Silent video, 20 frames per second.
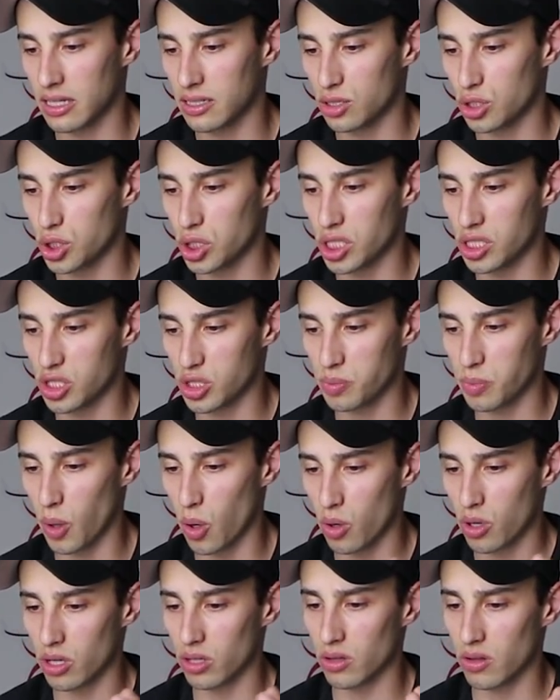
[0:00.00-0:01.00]
she
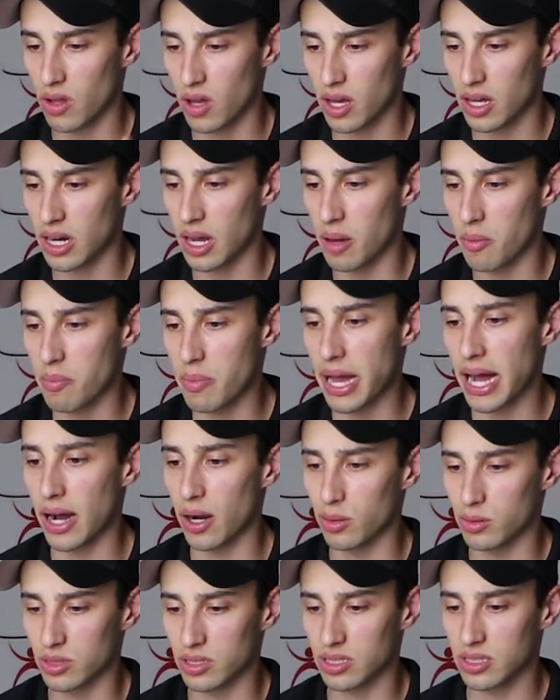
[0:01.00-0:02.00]
spoke a lot
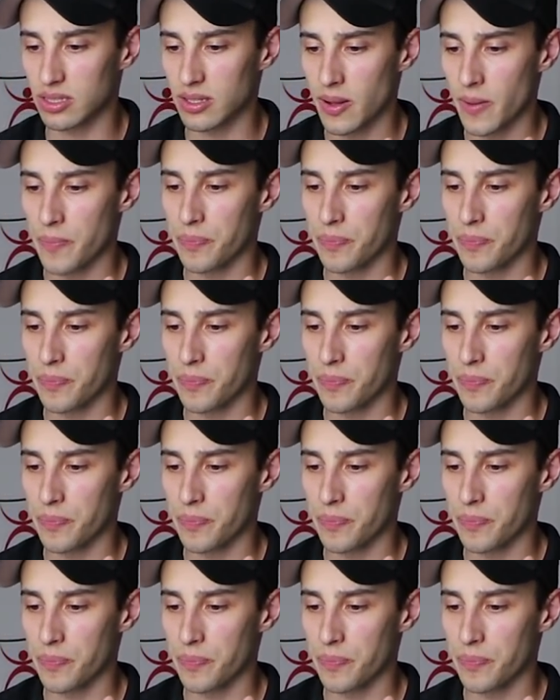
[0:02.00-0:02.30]
about,